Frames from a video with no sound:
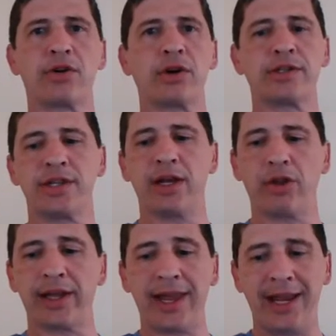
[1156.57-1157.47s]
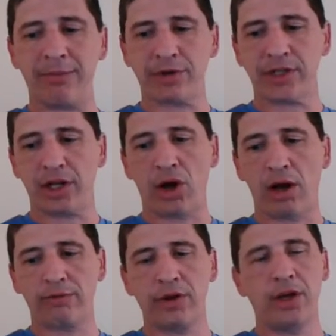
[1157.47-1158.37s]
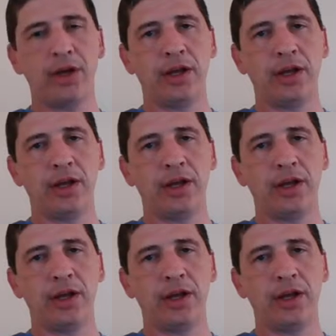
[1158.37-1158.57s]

that are on sale, like 80% off.